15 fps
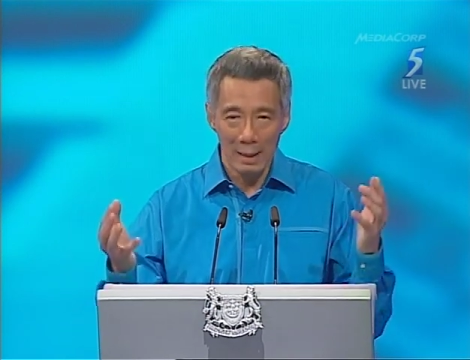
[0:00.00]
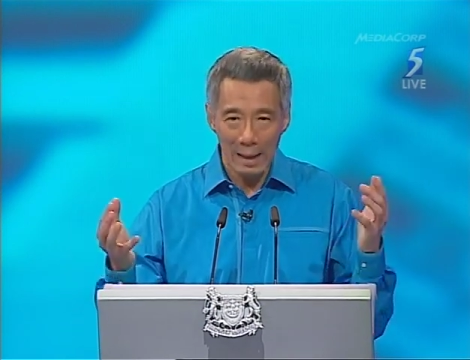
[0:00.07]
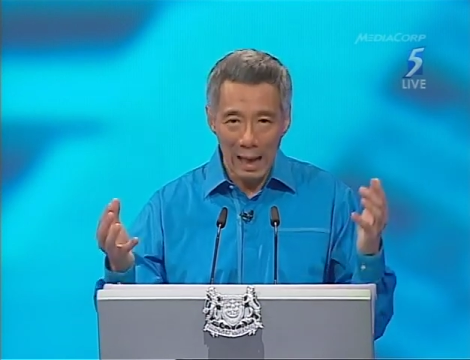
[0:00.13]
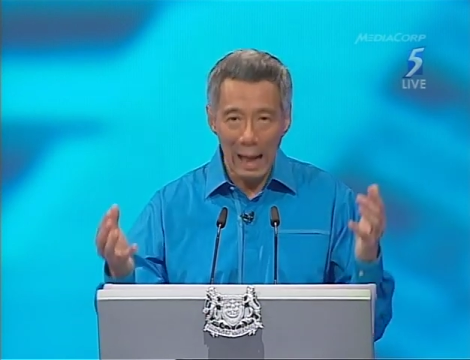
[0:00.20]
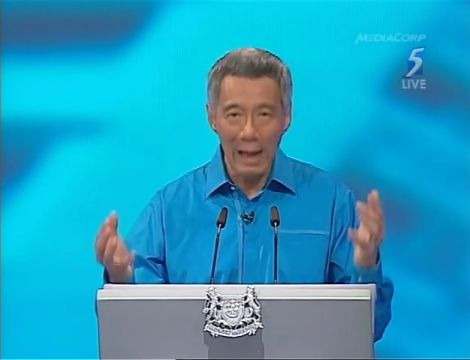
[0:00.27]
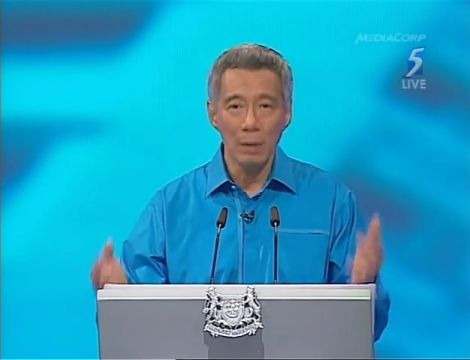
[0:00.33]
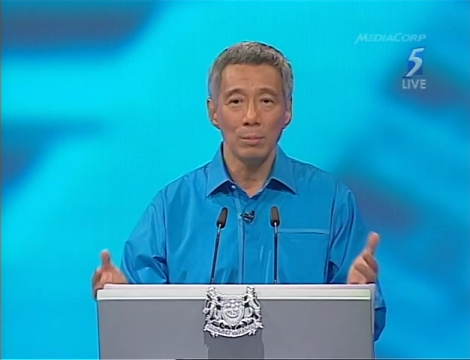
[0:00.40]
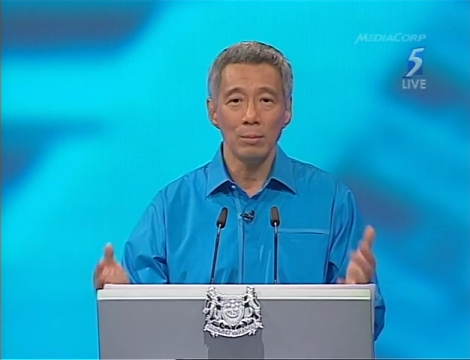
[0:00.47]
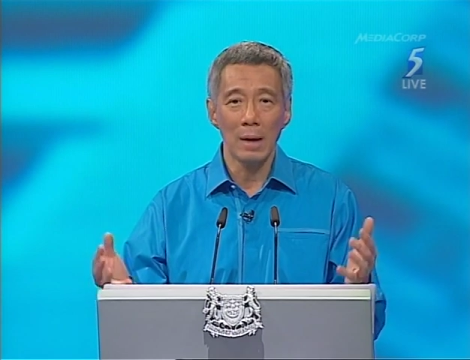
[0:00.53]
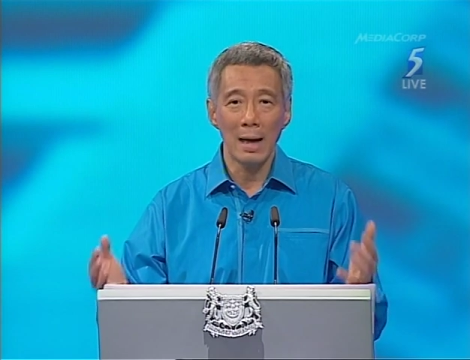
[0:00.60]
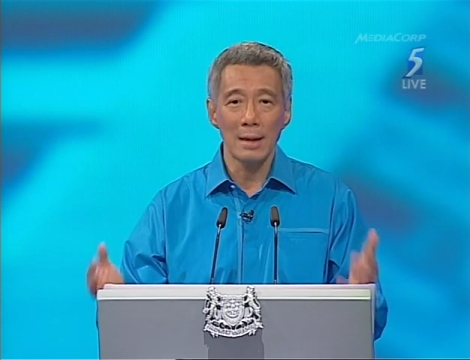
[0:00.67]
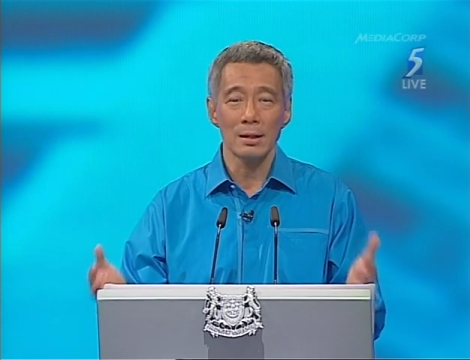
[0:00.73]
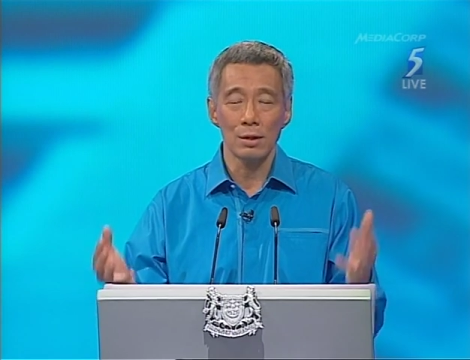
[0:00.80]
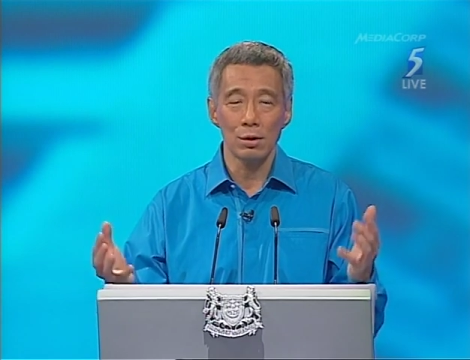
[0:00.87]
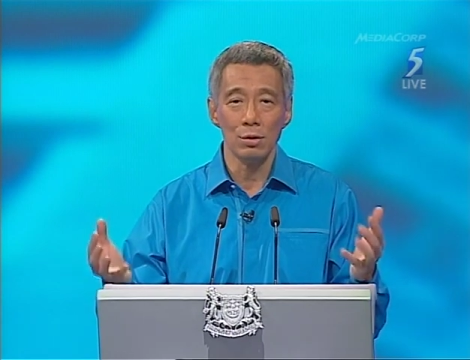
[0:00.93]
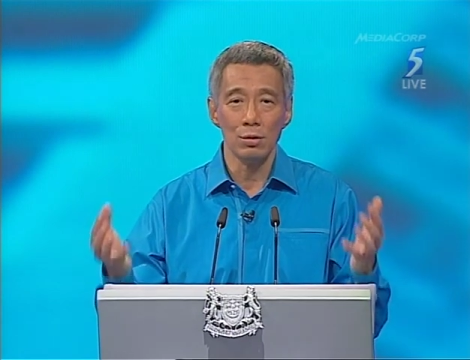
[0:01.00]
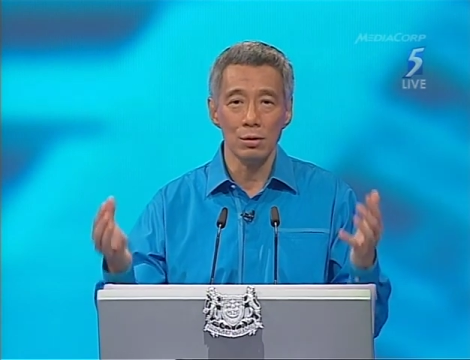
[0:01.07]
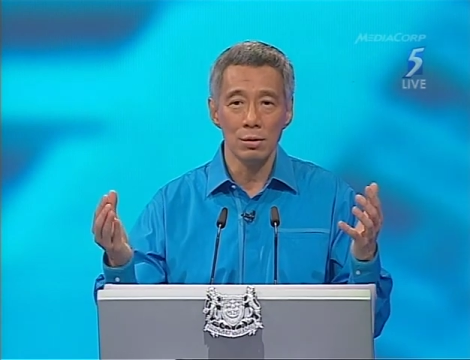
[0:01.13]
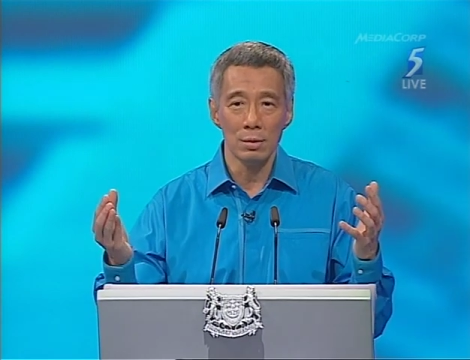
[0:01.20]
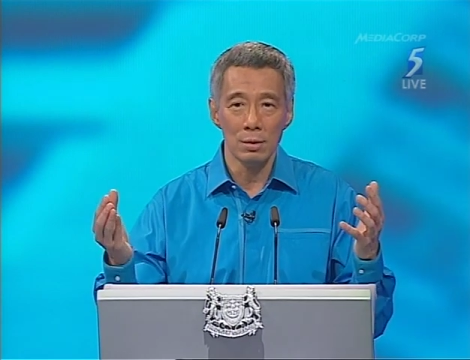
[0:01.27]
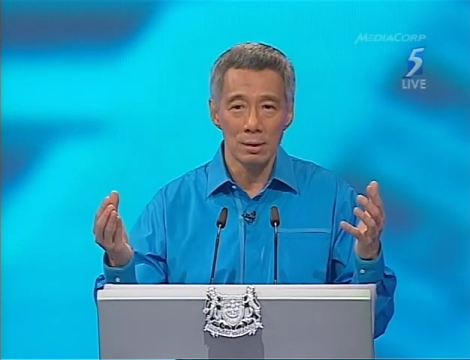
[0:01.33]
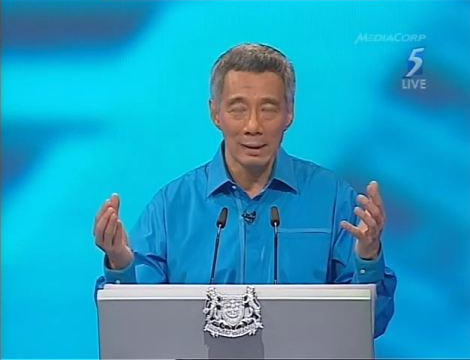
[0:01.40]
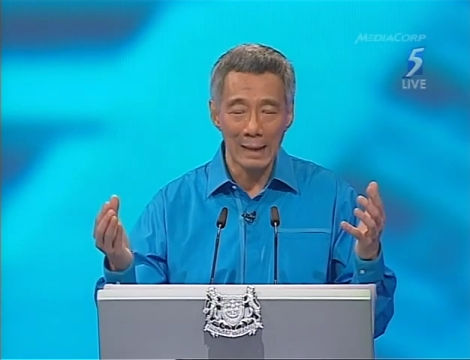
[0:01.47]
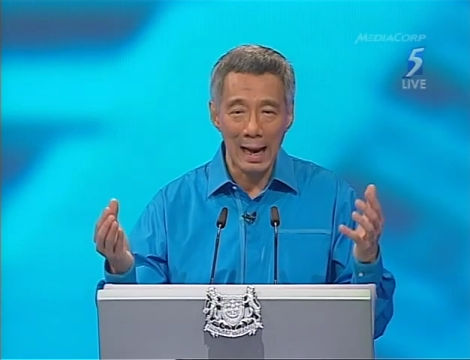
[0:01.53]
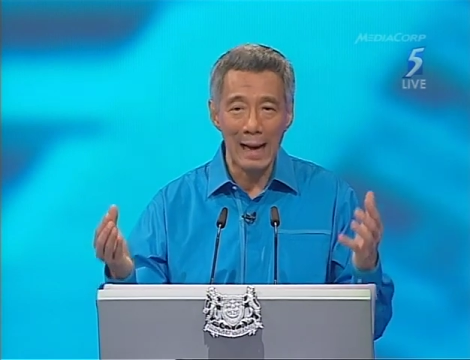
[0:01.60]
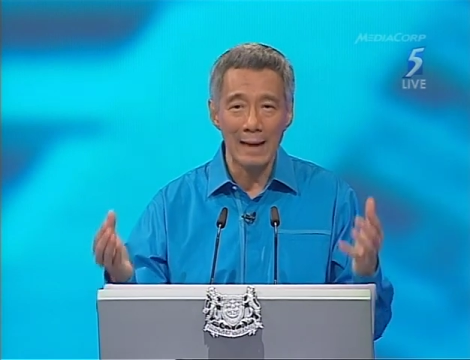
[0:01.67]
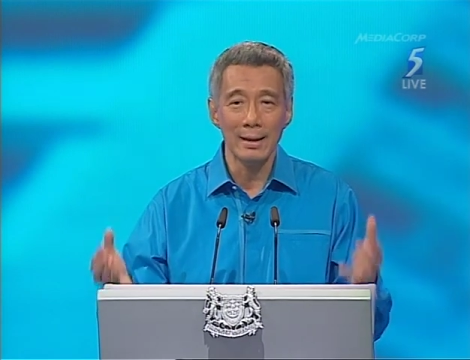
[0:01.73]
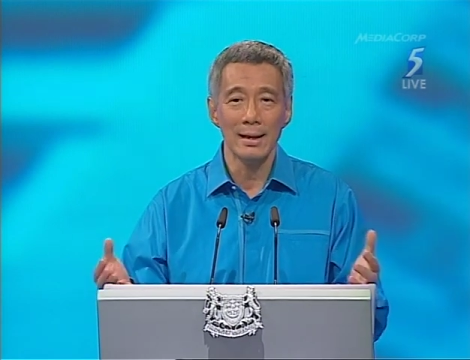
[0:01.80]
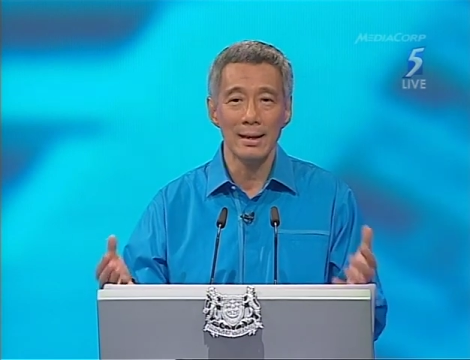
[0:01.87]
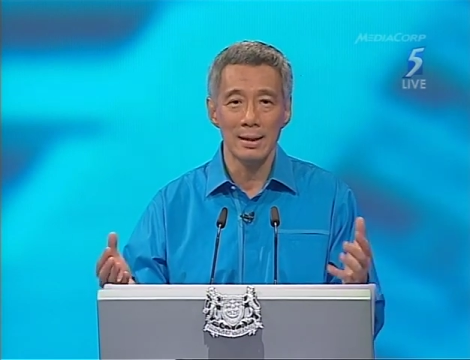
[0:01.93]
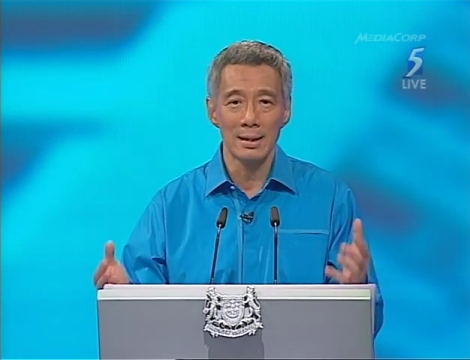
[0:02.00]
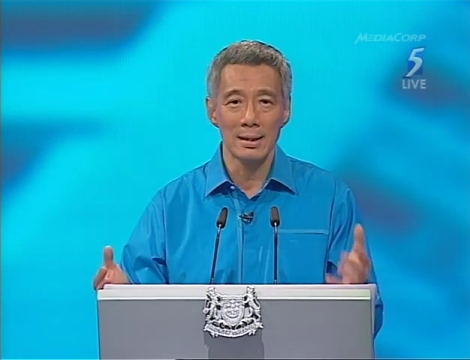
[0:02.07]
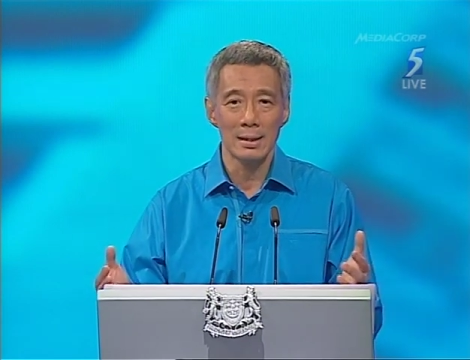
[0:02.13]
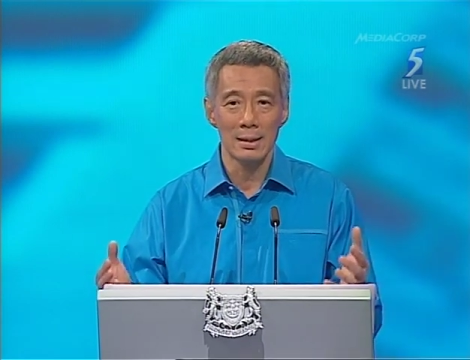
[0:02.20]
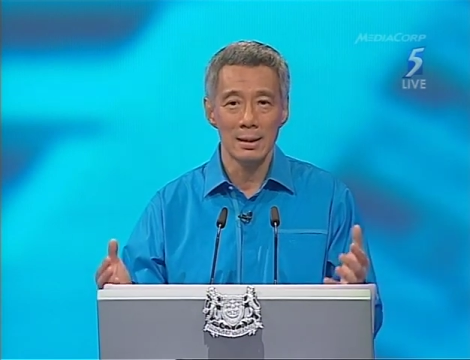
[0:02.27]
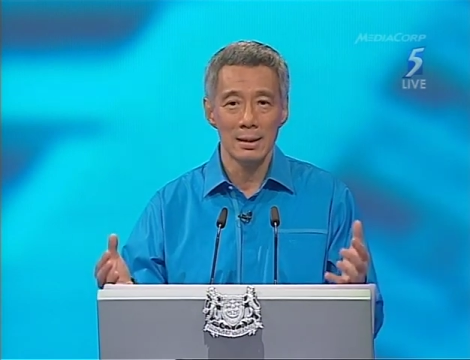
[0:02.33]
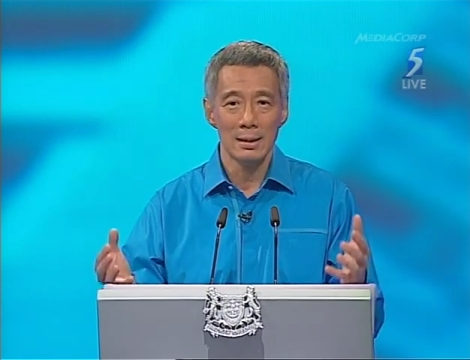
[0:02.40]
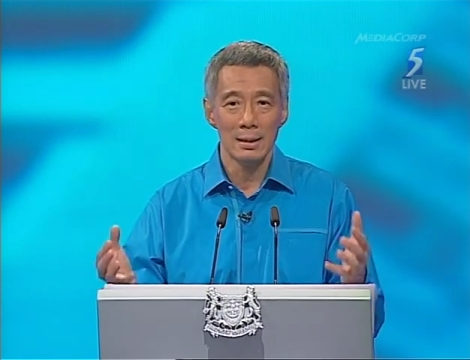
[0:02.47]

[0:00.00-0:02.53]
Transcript: help us to carry this